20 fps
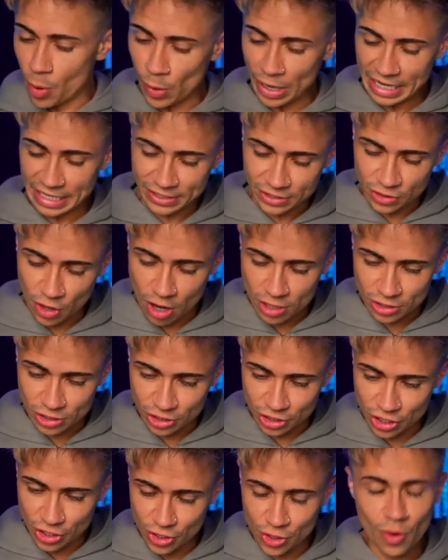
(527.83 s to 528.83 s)
when it starts
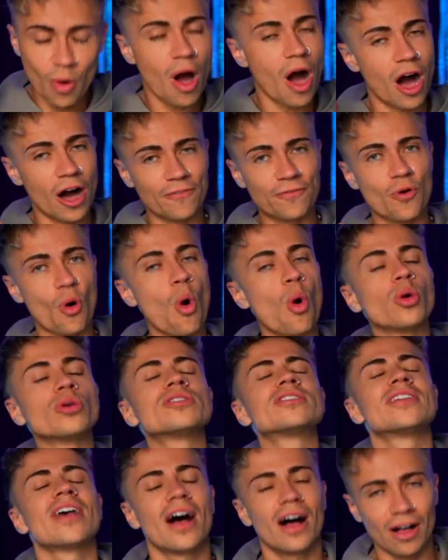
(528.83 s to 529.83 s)
to, of
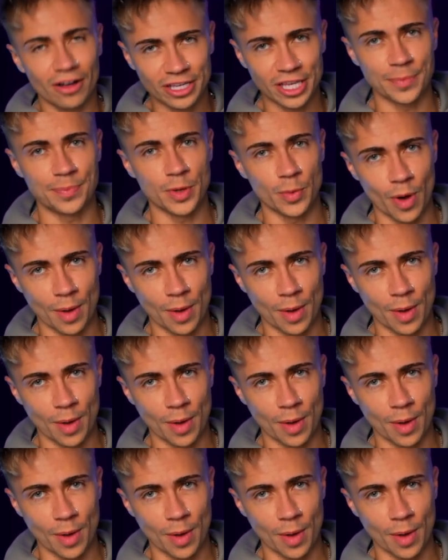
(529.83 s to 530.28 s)
course, I'll keep you